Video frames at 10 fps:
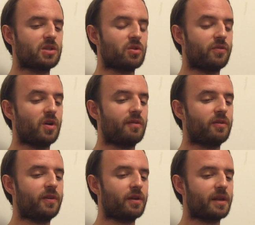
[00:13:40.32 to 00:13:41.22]
So if you
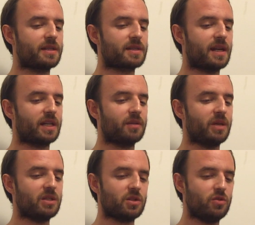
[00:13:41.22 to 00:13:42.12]
ever feel that it's getting to
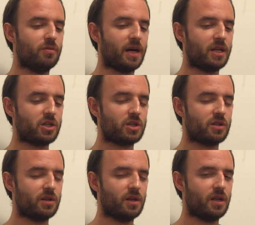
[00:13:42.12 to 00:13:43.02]
be too
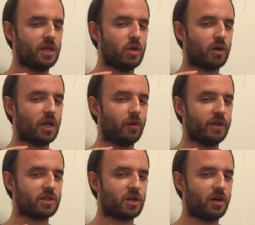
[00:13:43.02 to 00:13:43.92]
much, you can
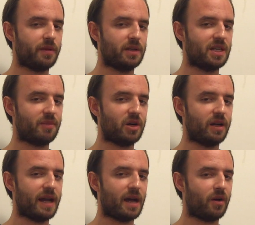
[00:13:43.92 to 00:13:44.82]
always turn the
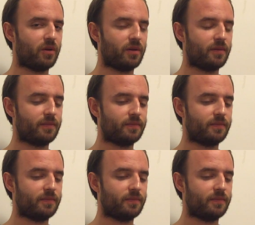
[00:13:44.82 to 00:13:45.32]
dimmer down.